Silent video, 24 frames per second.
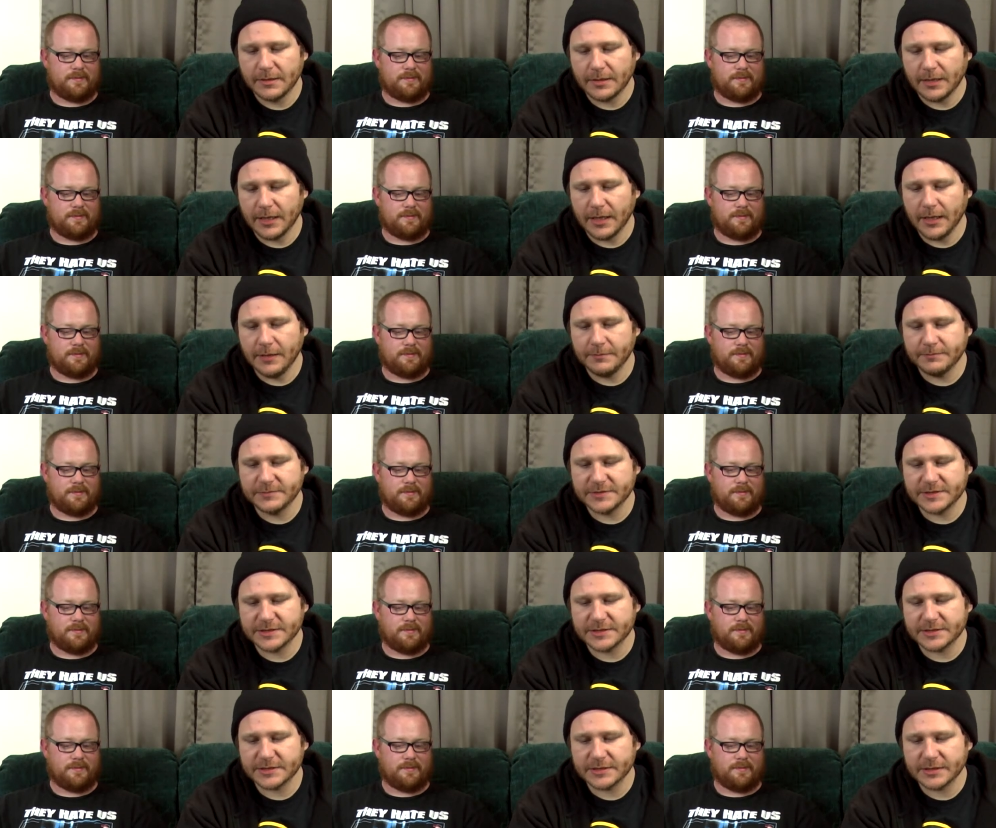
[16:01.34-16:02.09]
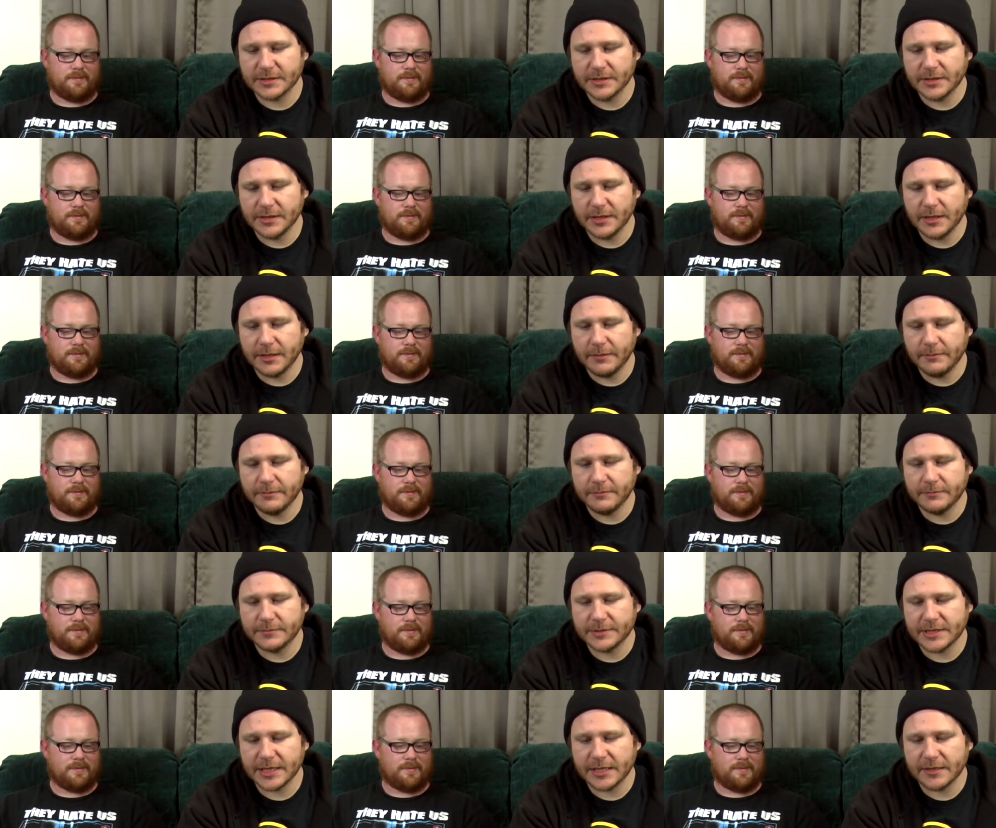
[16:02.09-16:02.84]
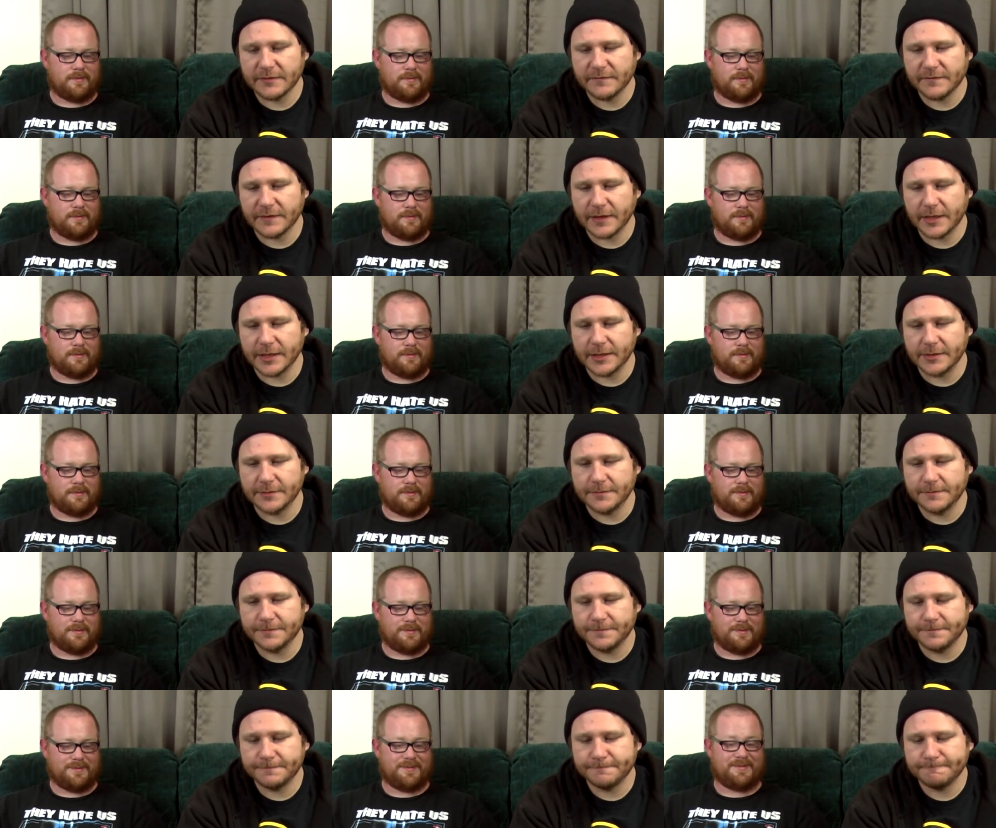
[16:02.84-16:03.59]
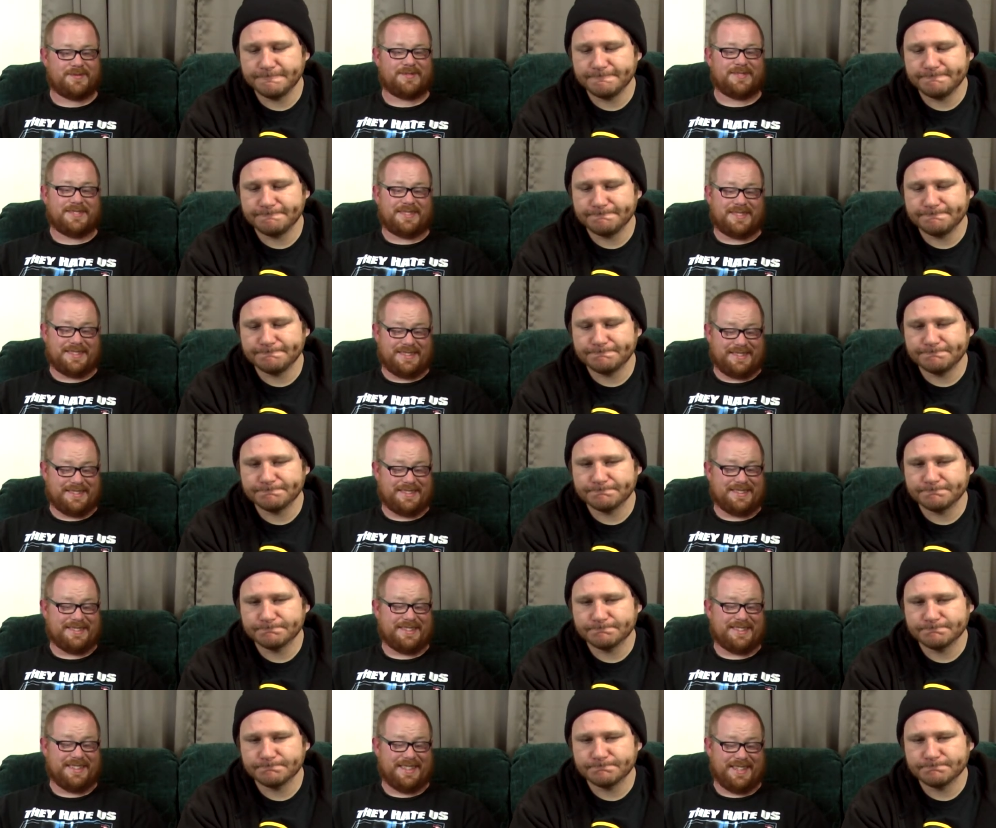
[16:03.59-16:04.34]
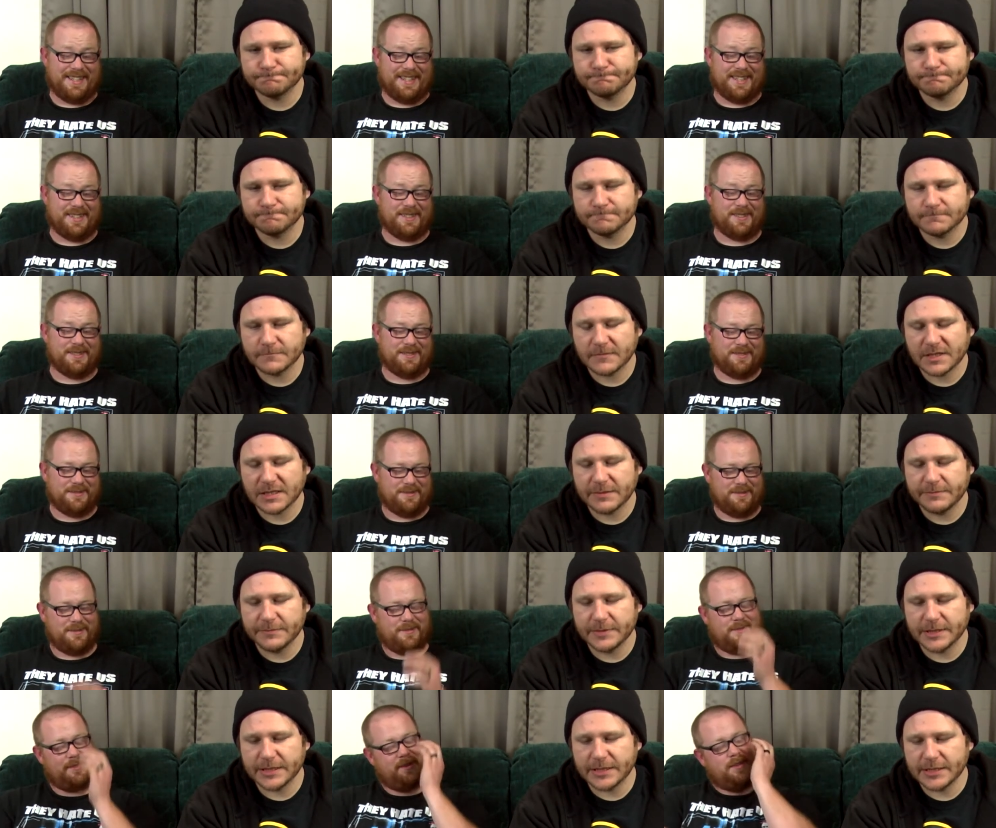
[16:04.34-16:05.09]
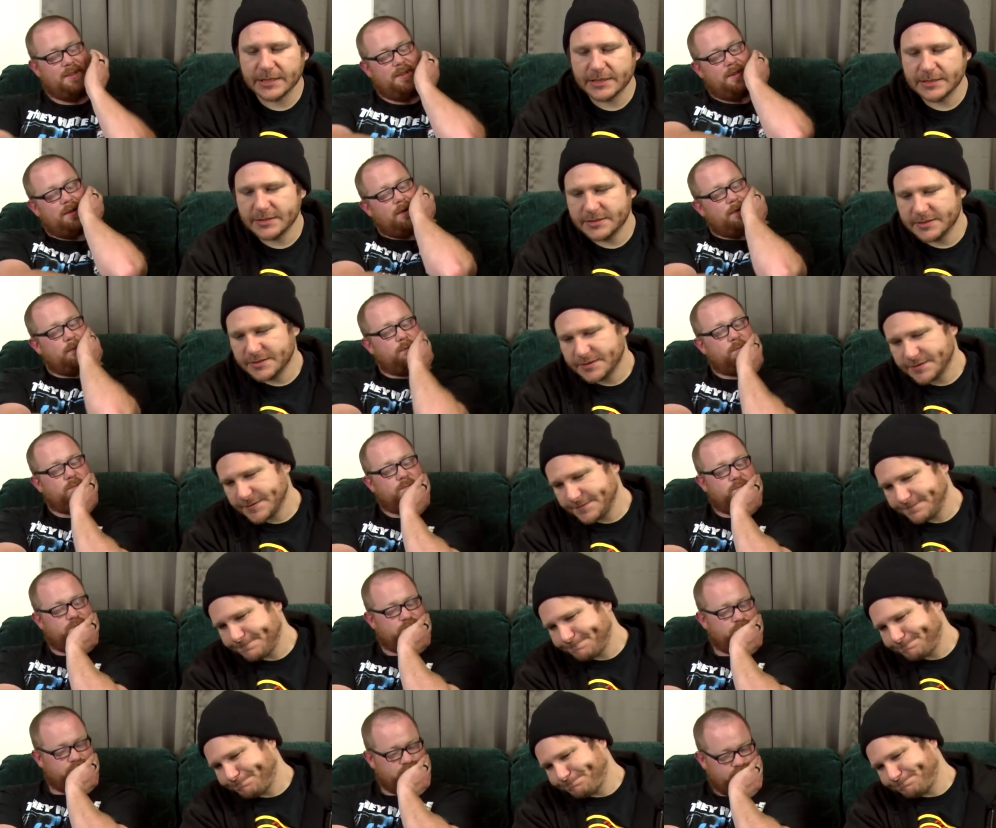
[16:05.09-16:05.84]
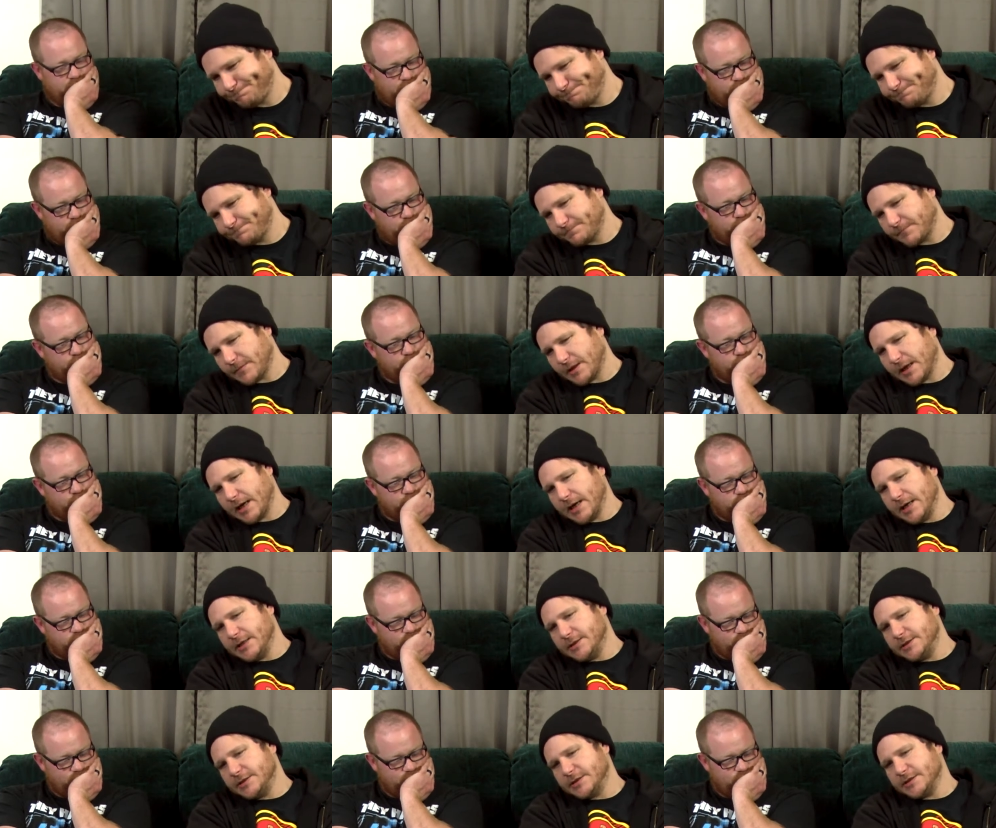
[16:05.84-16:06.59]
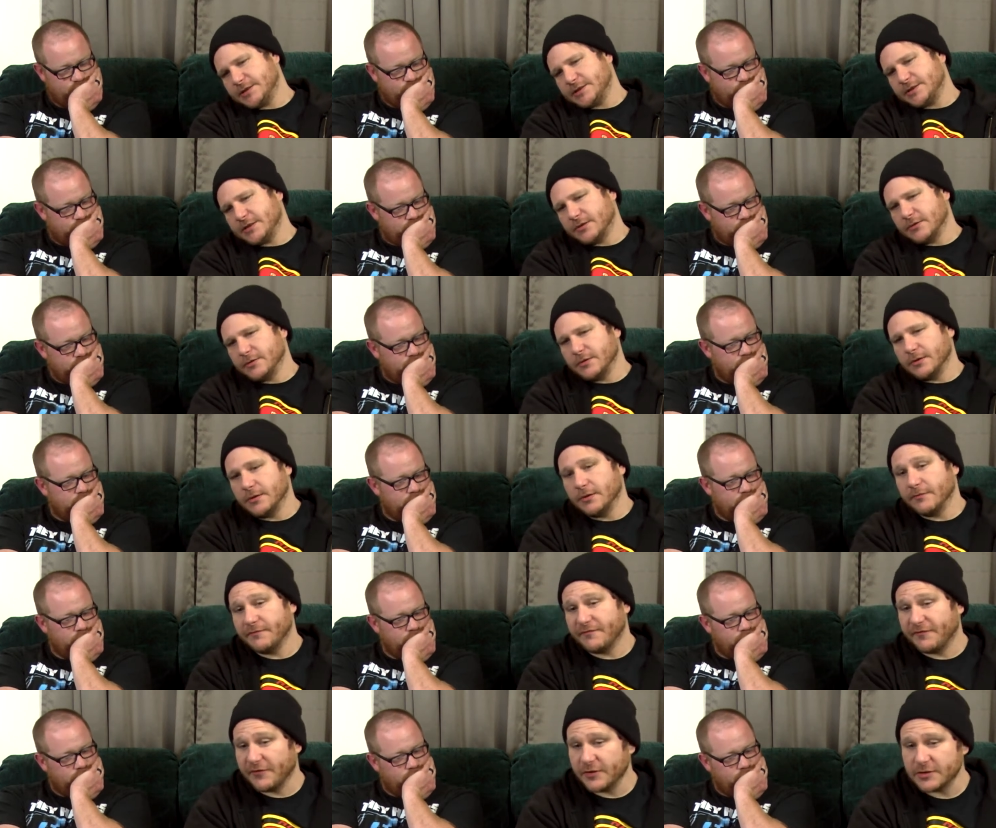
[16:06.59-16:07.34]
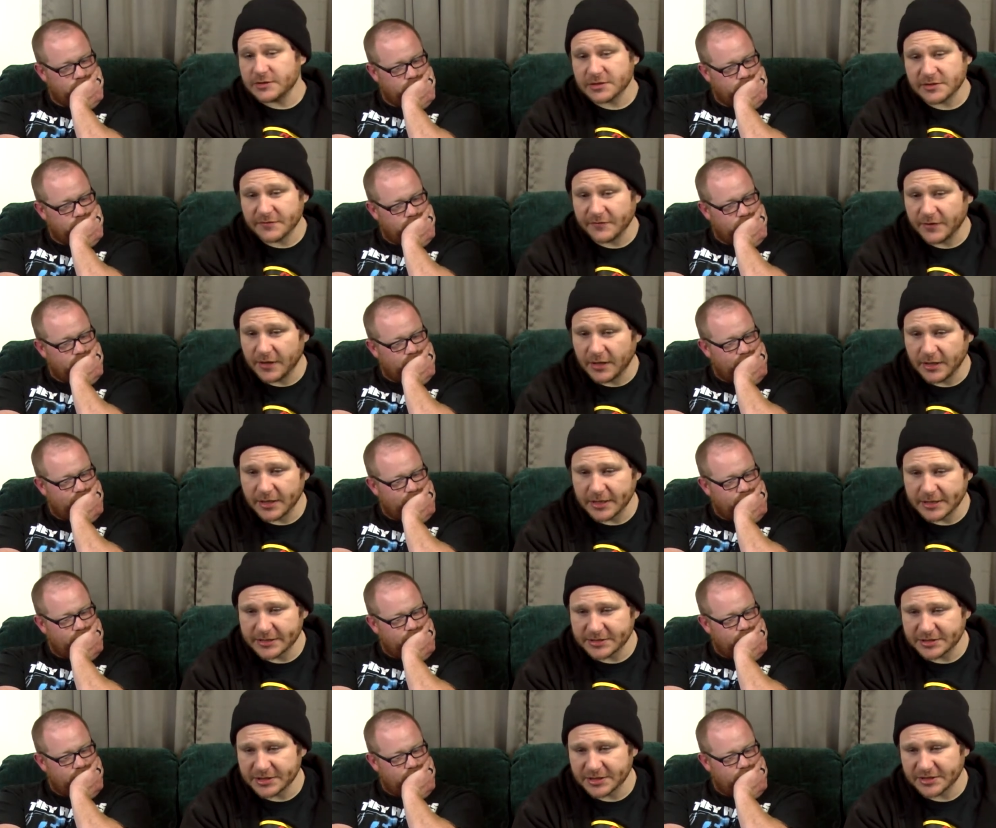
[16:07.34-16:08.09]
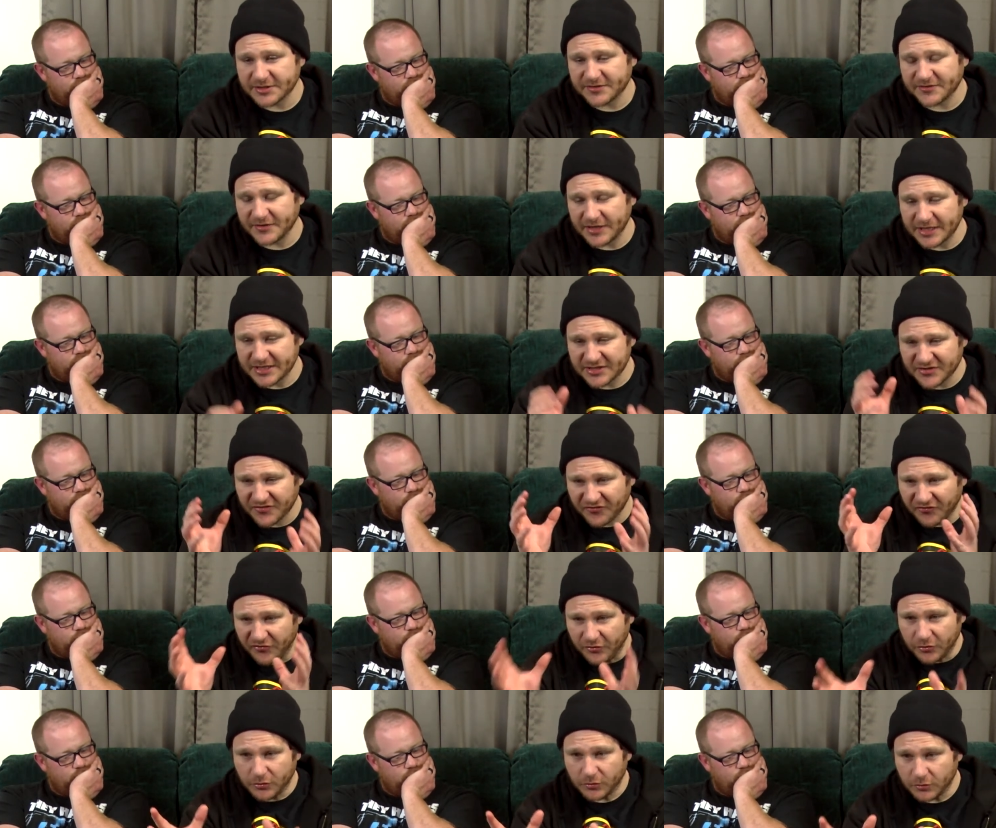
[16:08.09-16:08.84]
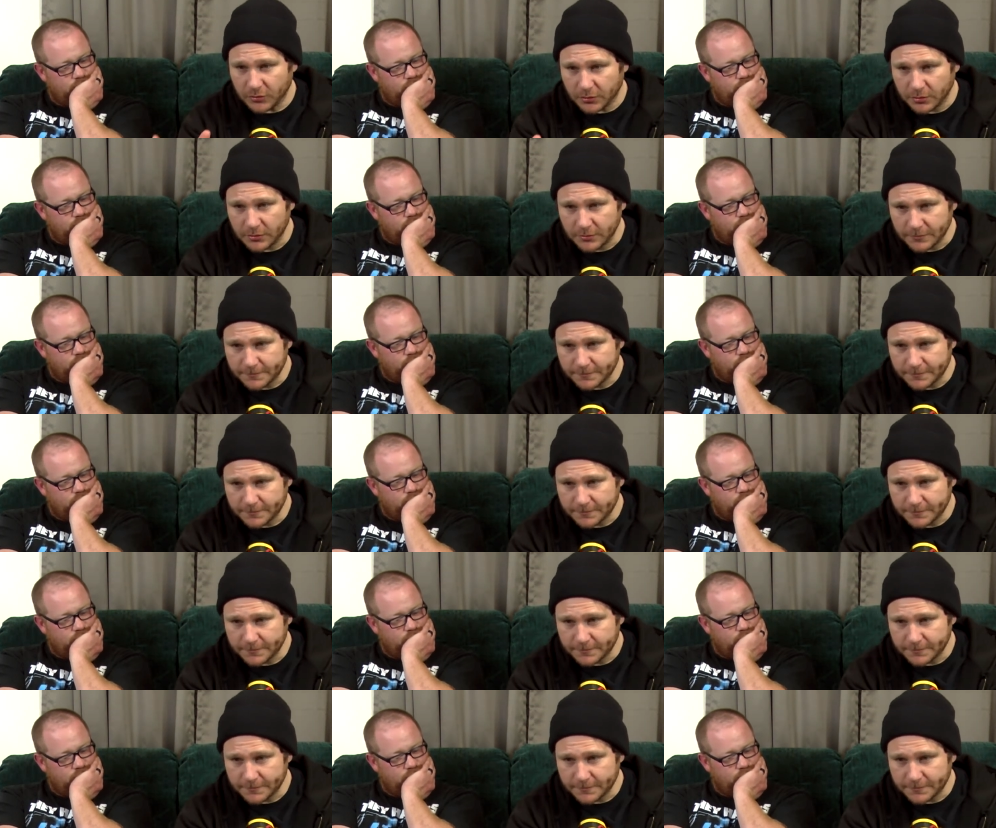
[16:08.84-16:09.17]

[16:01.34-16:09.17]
Speaker 1: I'm just, uh, I'm terrified. Yeah. Because I just don't. Uh, first of all, it's just it's full